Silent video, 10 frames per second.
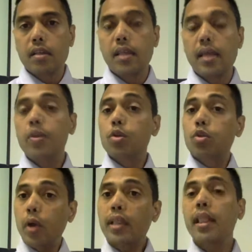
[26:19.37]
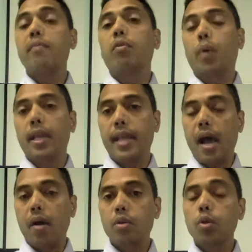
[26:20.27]
Then your threat level went
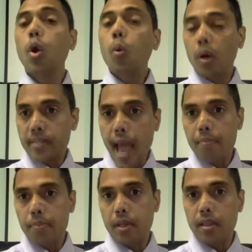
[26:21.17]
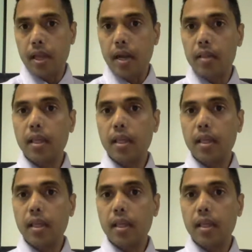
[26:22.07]
down. You know what's happening there.